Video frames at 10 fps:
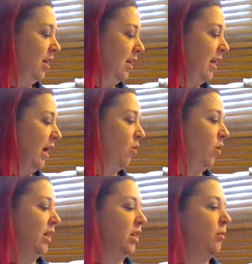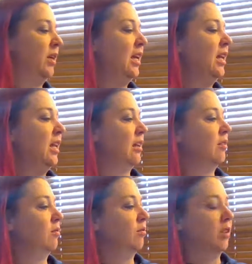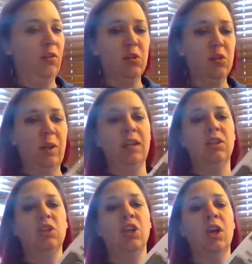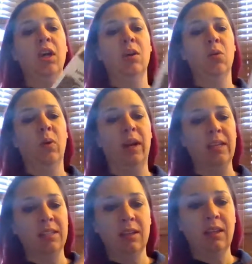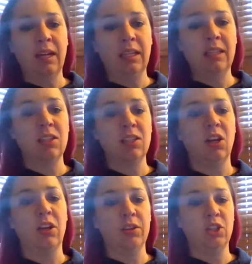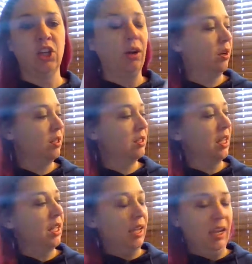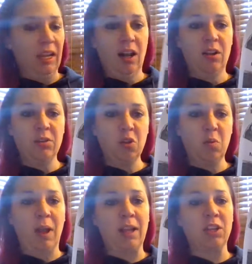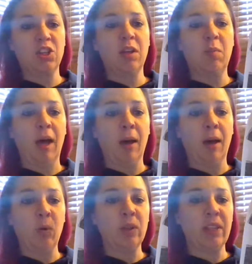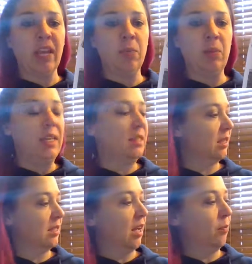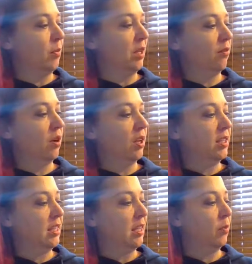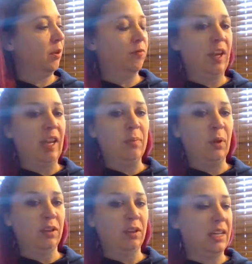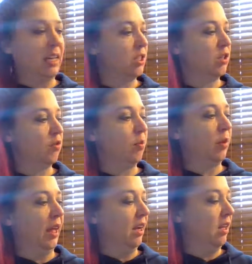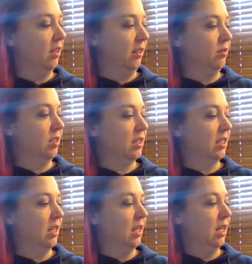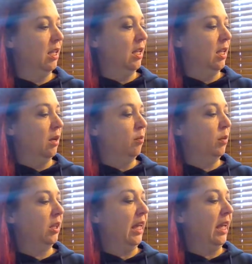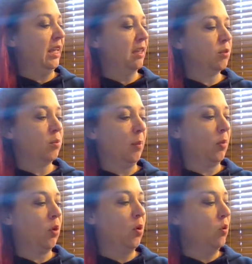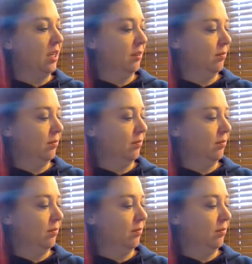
Now, at the beginning, the first page, when I said that it listed all the genres, it also matched them up with a pizza topping. For example, fable stands for black olives. Play is pepperoni.